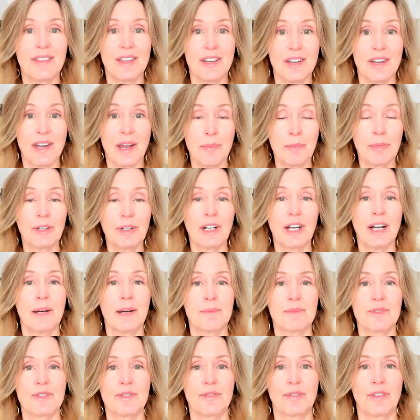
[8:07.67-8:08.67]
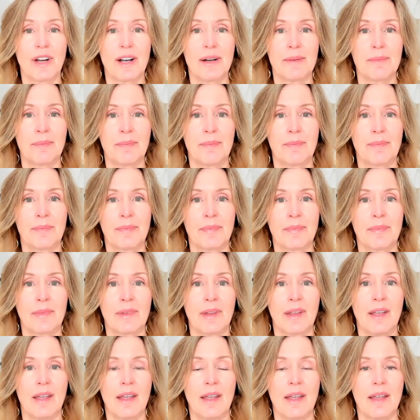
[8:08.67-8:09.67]
the number comes from
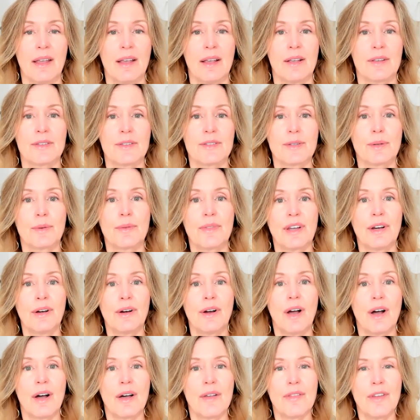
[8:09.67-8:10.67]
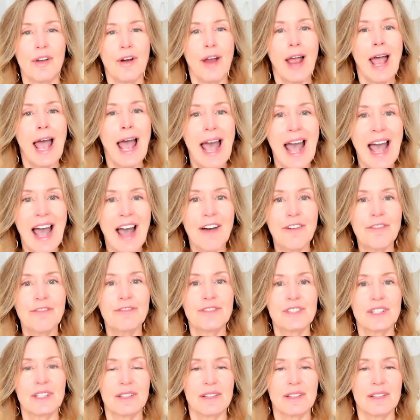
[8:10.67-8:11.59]
so there there are half